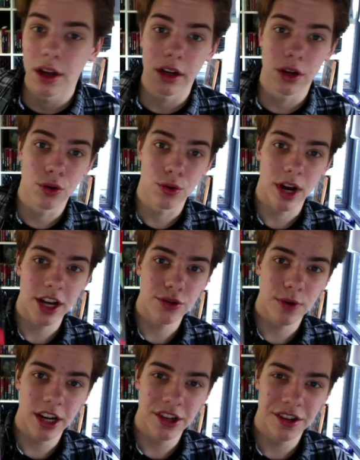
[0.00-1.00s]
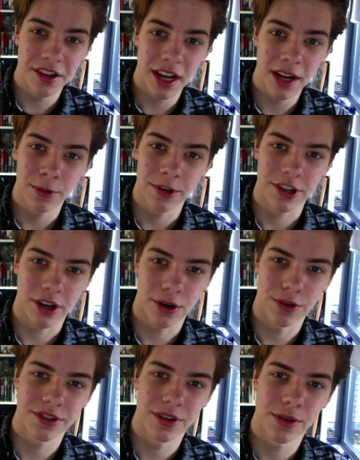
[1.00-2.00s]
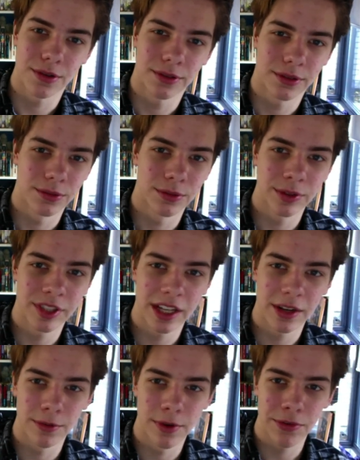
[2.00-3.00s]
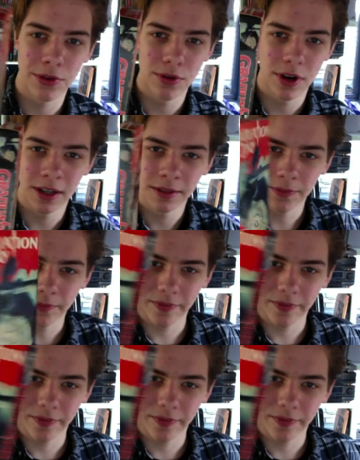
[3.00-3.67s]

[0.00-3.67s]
Graduation Day, which I also did a review on,